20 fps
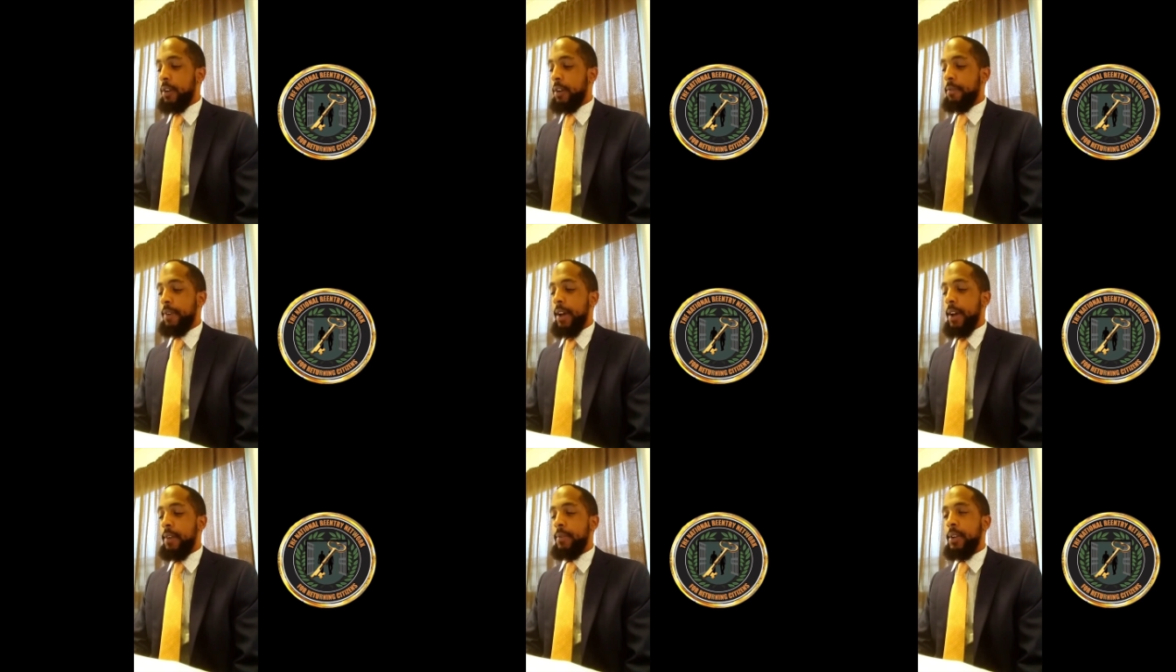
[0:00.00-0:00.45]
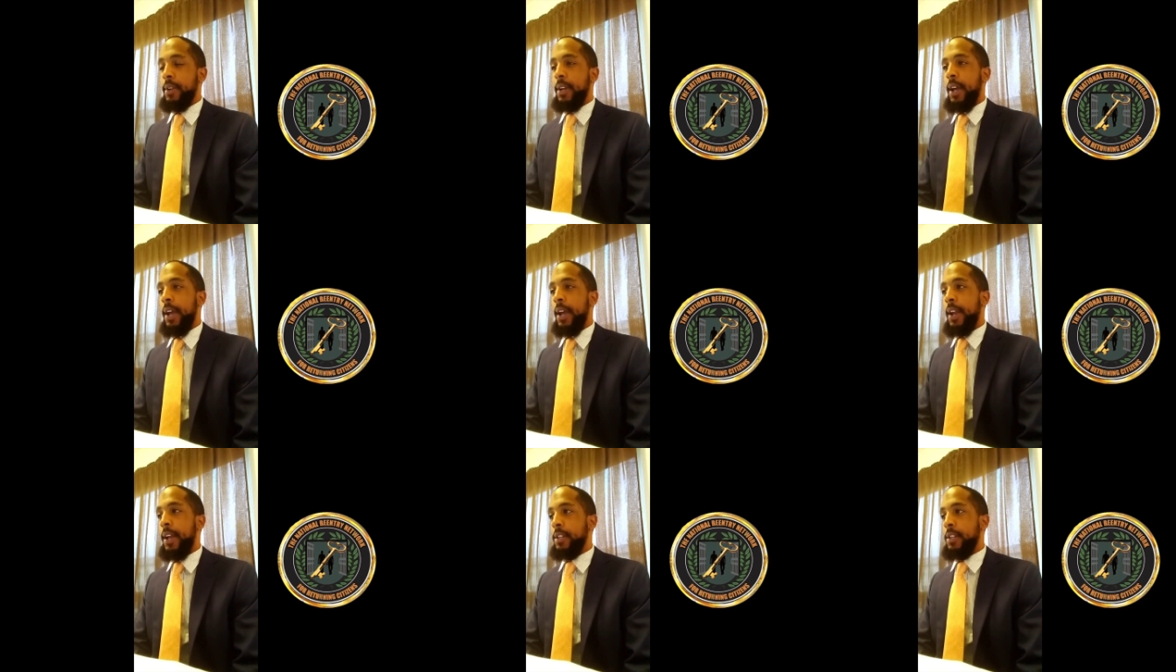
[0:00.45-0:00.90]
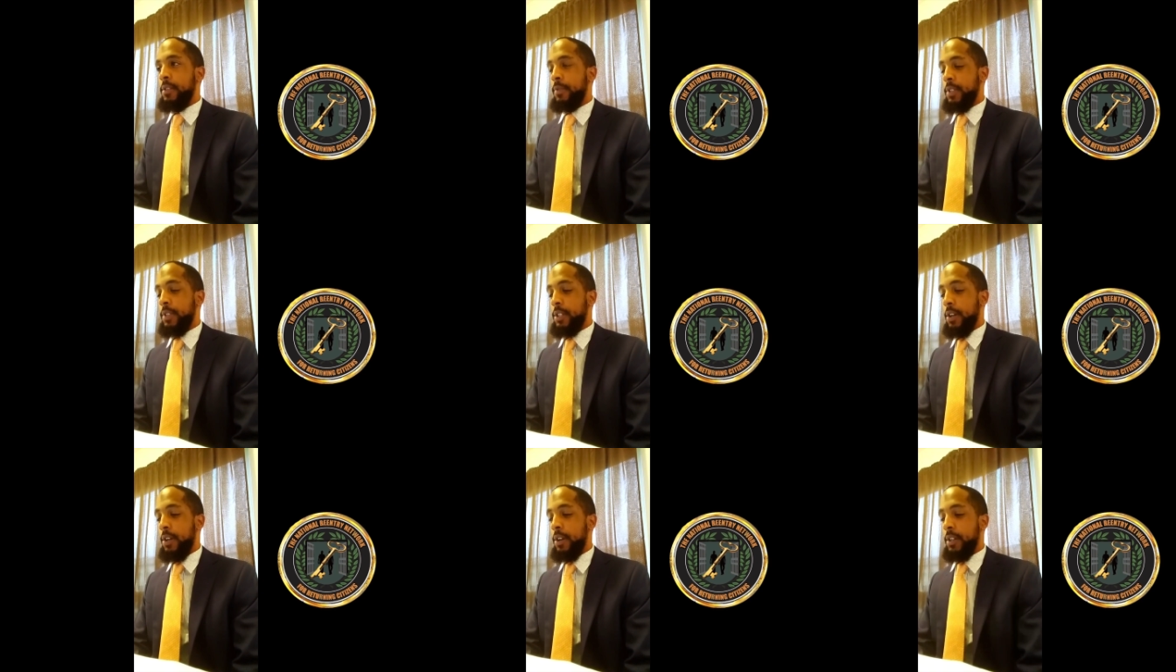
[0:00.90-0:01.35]
veteran and as a
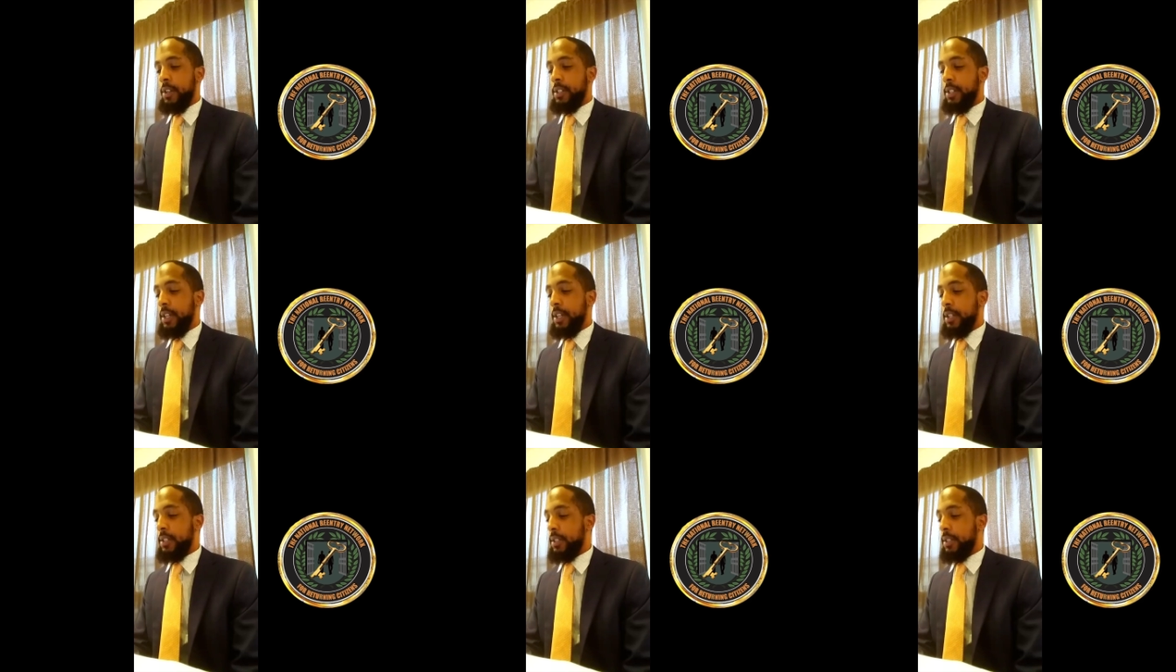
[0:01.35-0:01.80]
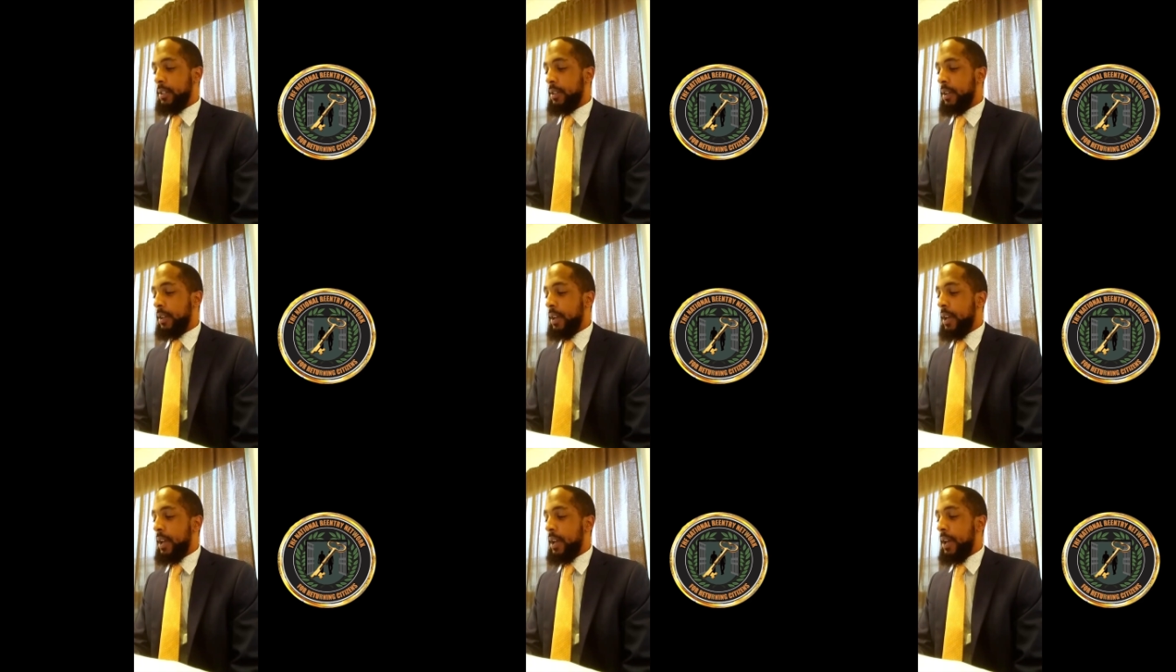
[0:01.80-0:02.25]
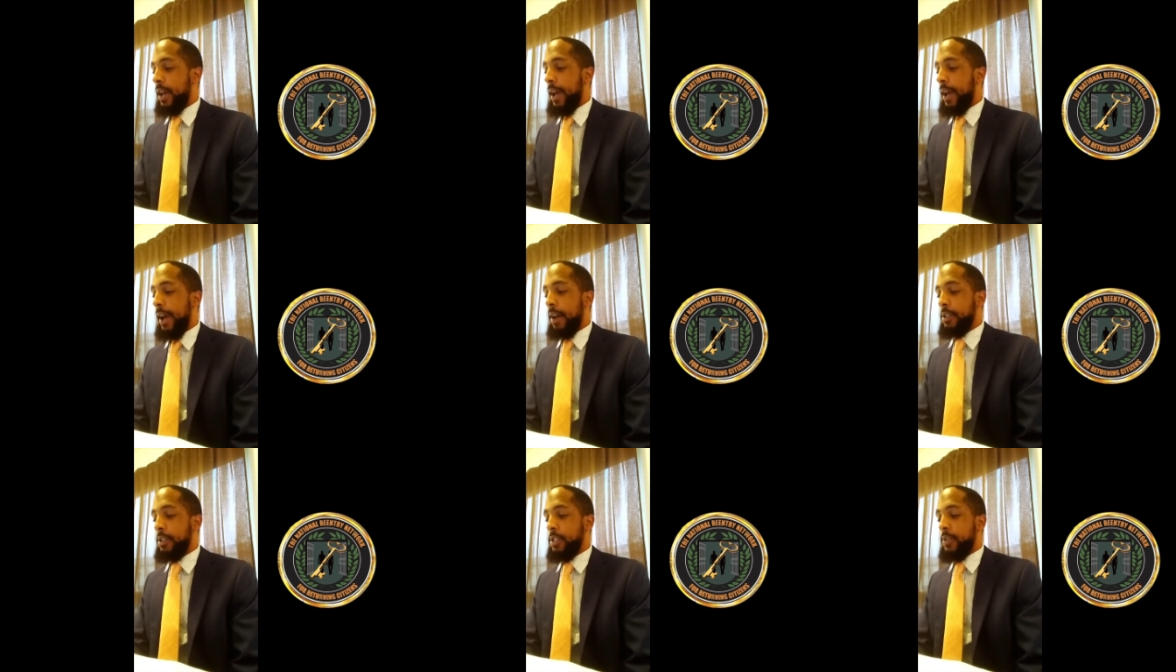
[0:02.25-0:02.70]
returning citizen
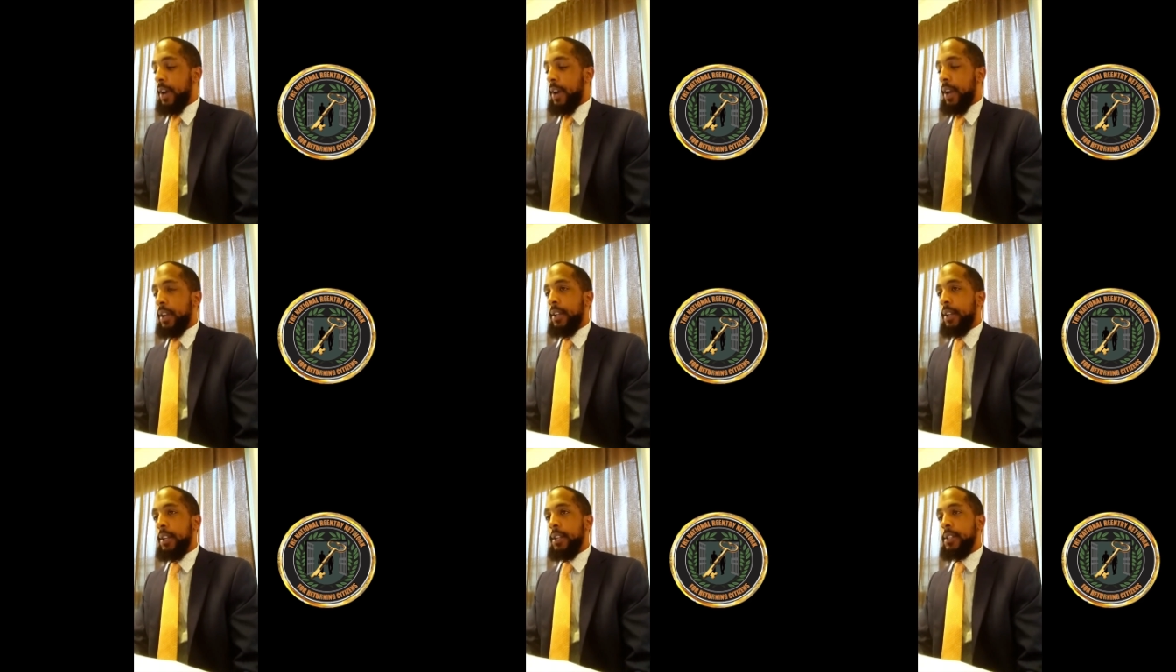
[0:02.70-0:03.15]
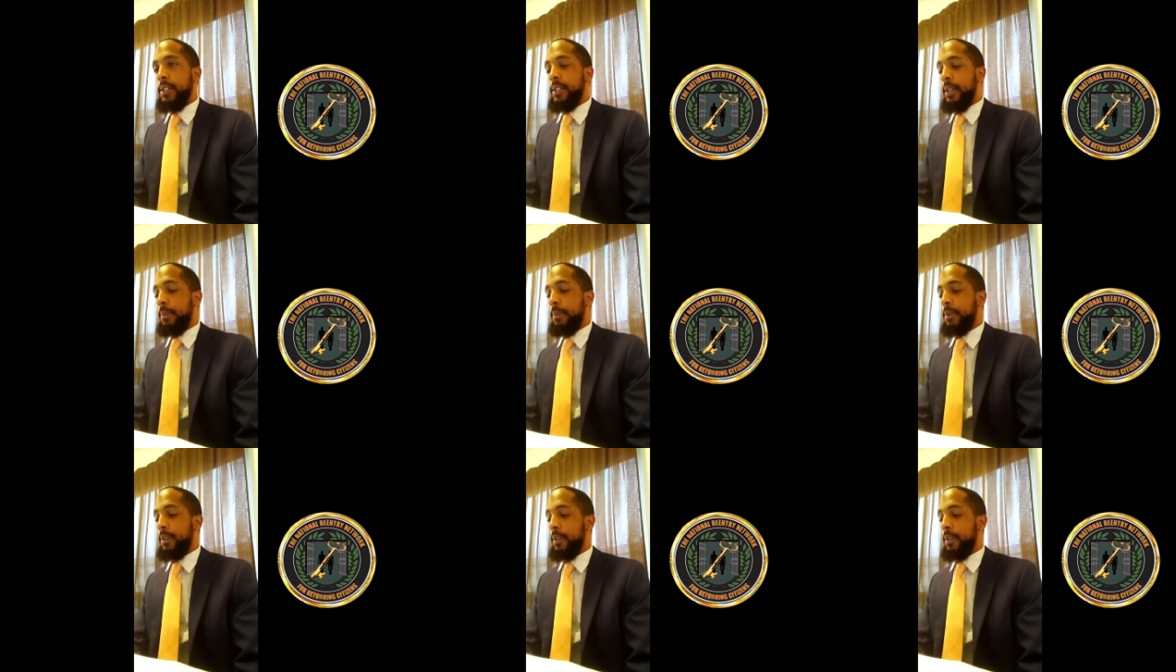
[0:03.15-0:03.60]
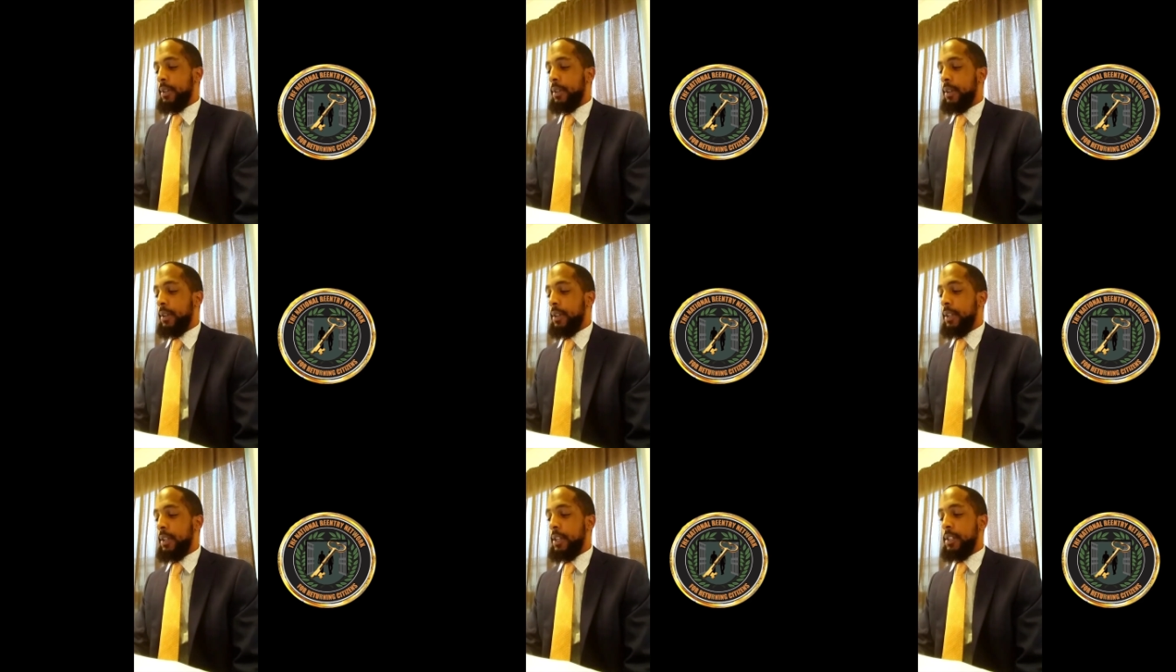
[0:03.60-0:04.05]
how strikingly similar
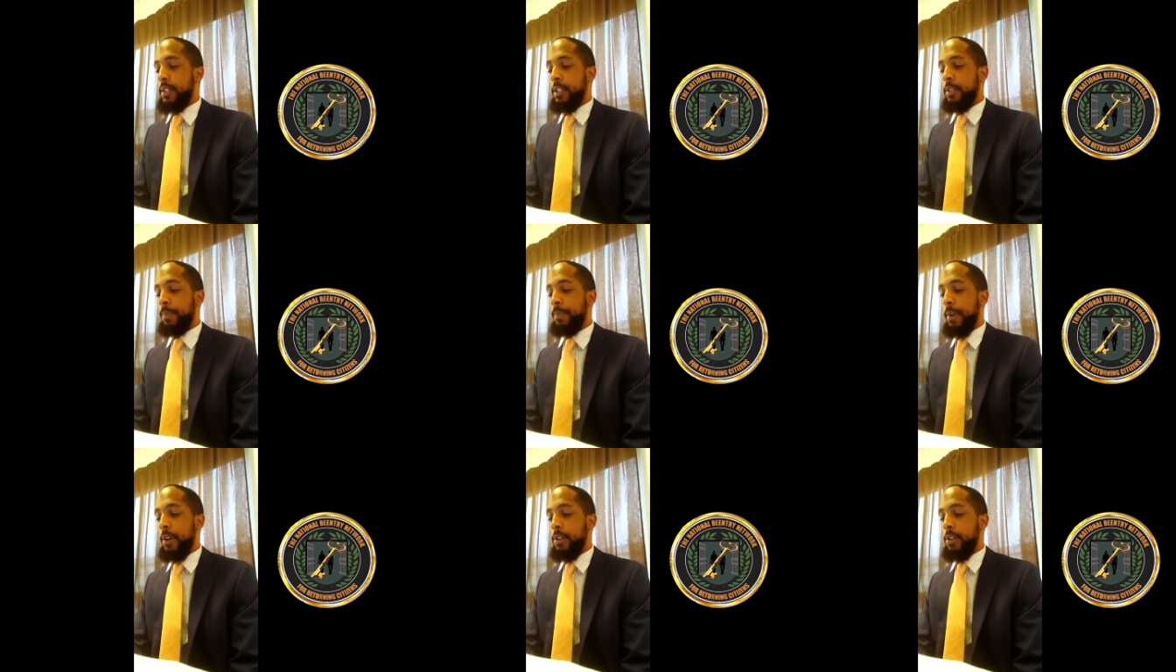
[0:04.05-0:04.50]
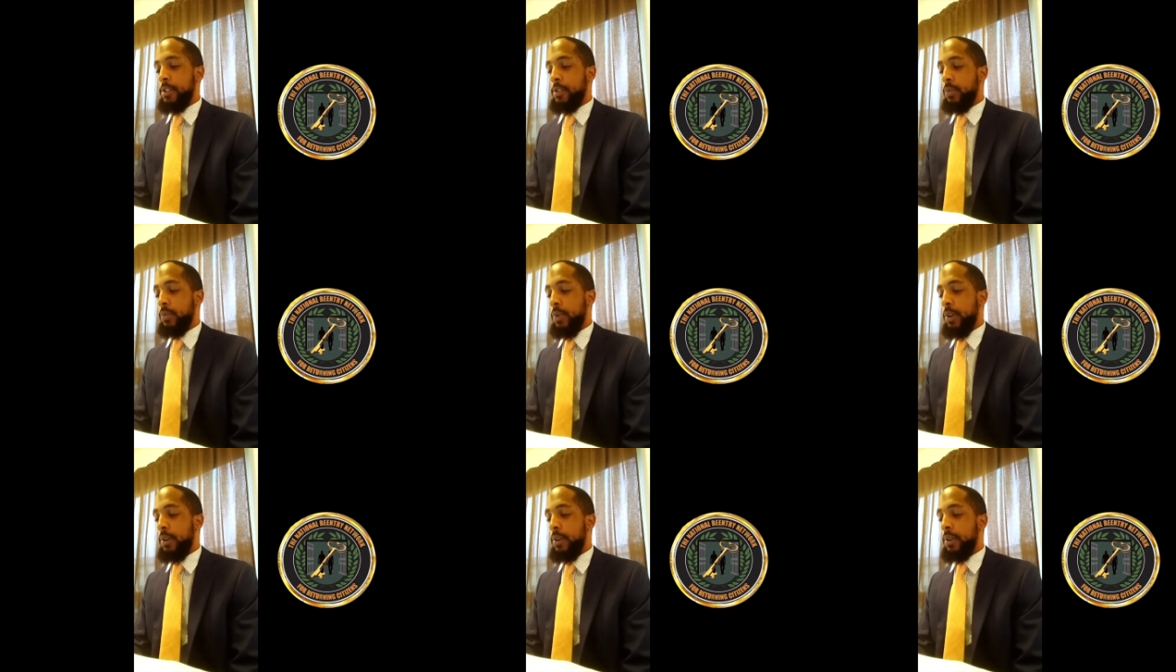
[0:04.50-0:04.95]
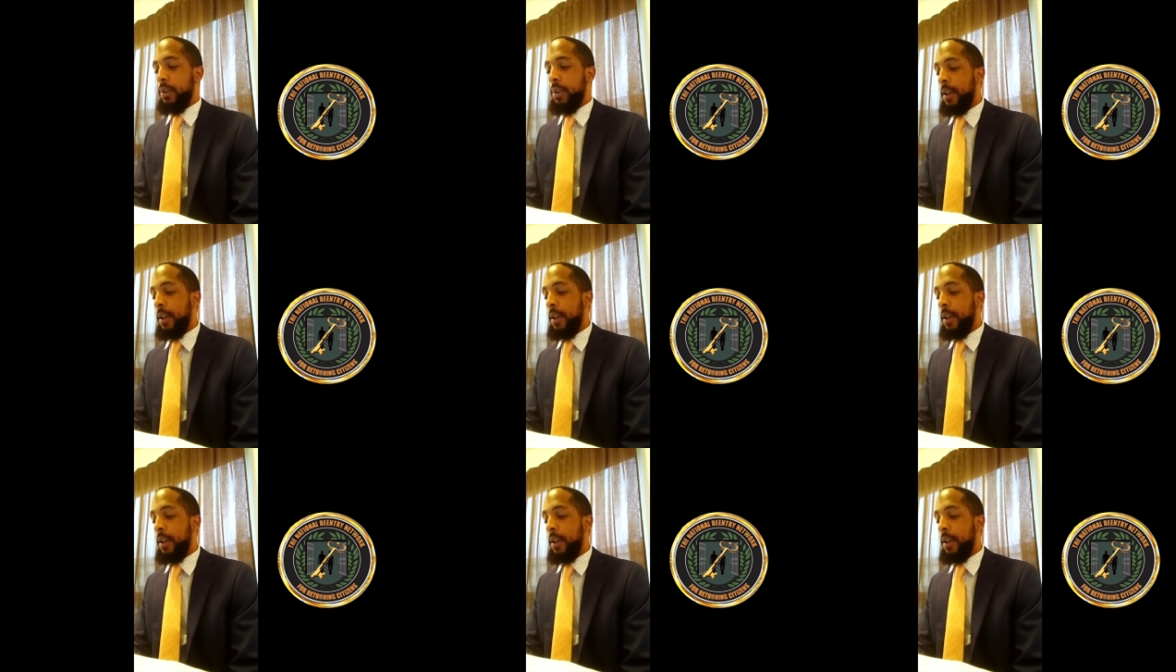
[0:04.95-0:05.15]
these experiences were.